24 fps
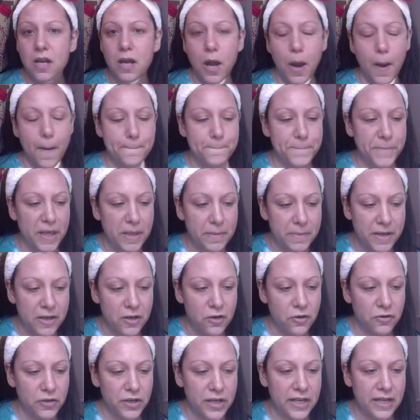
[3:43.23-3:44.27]
a BB
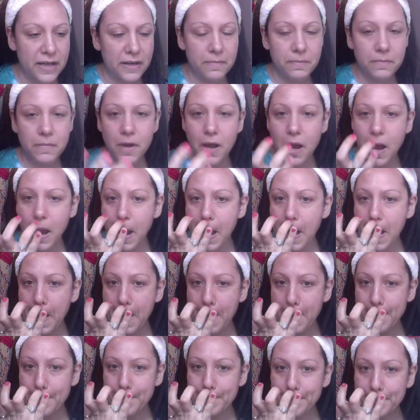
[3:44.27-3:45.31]
cream,
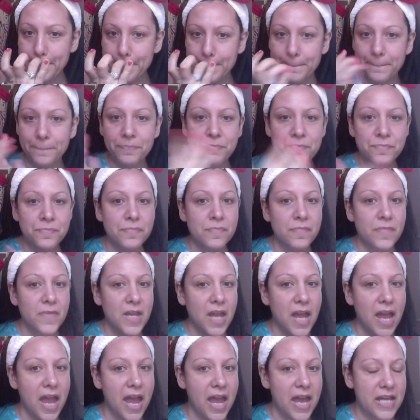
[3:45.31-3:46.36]
and
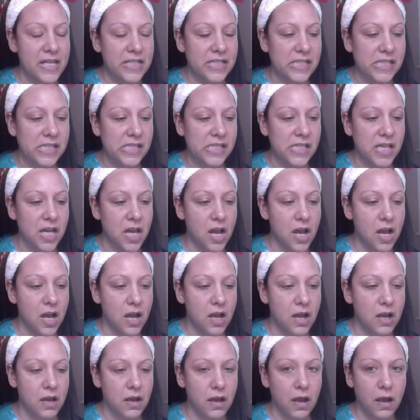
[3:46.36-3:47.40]

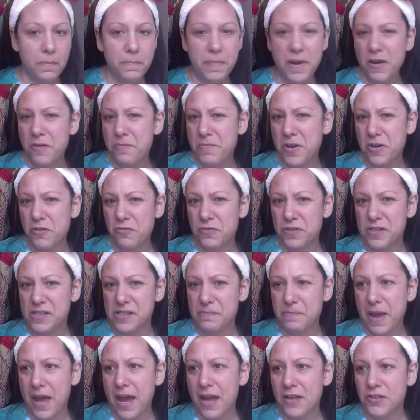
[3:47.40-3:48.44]
a Bare Minerals
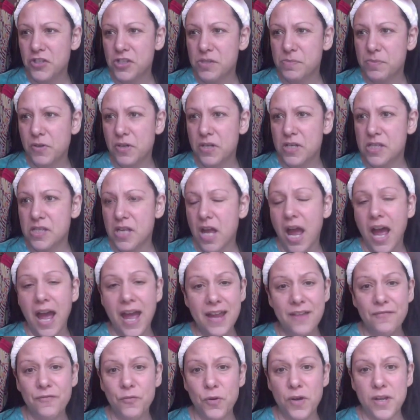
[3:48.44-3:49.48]
matte, just because I
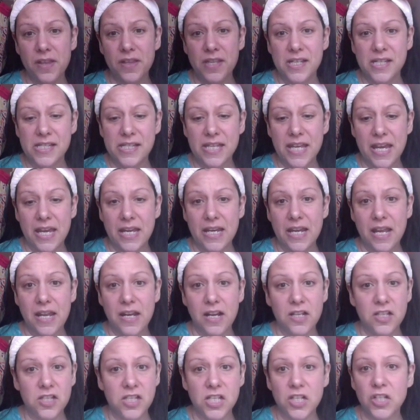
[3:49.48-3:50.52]
have oily skin, and
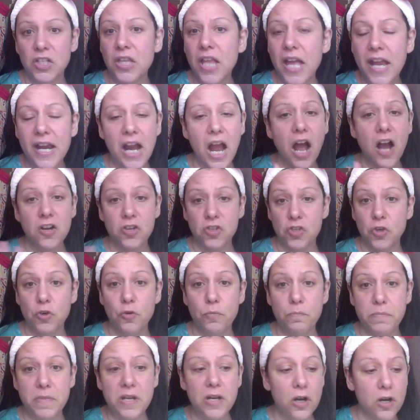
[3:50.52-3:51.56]
until like
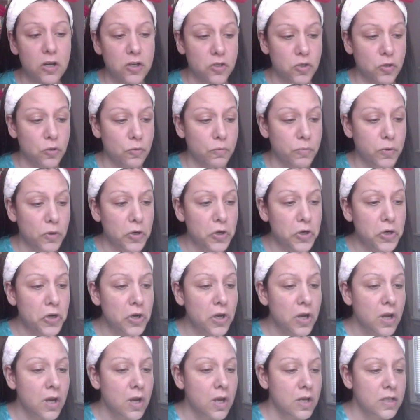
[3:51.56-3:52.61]
mid-October,
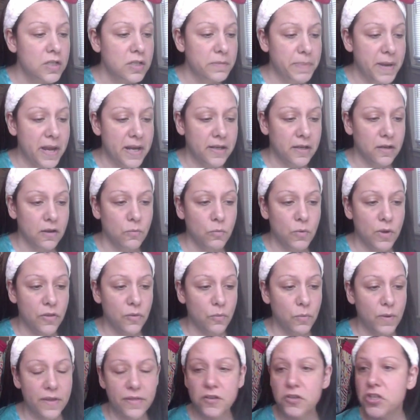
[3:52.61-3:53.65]
depending on when the
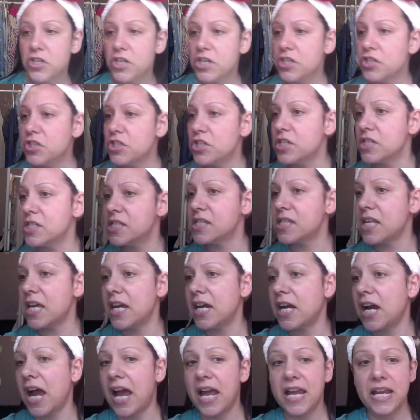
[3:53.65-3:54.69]
weather changes,
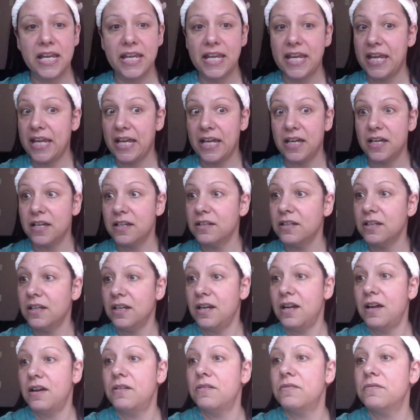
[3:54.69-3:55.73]
like I can't, you
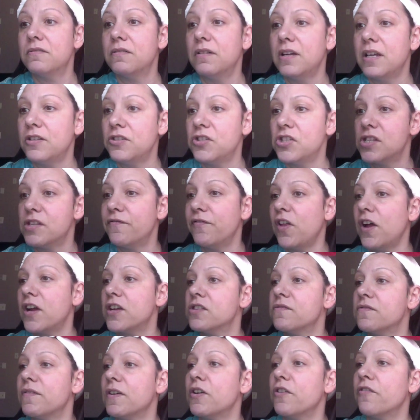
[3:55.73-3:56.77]
know, it just
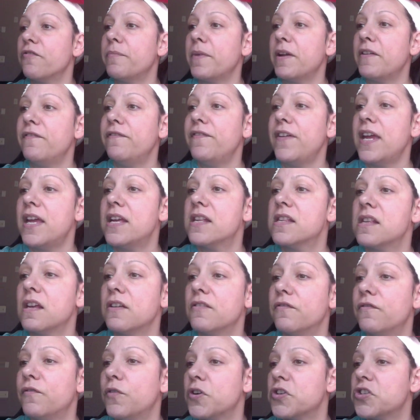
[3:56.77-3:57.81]
flies right off my face,
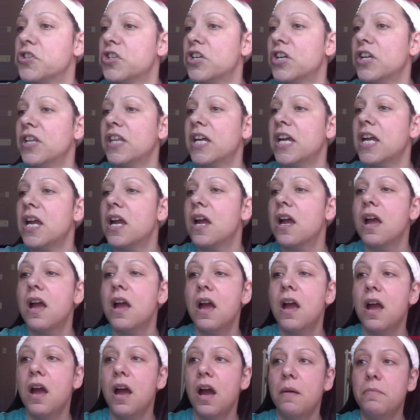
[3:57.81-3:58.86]
unfortunately.
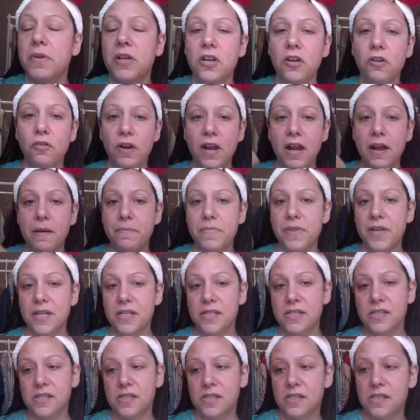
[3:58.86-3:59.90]
I'm going to grab
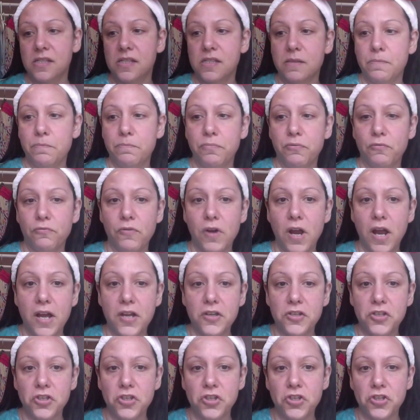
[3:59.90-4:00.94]
this
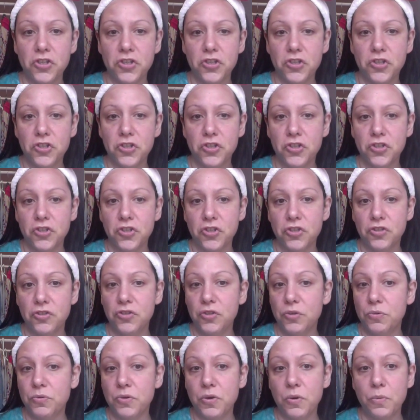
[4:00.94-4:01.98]
brush,
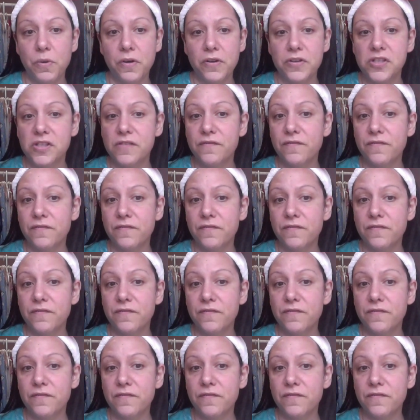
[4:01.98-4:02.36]
don't know where it's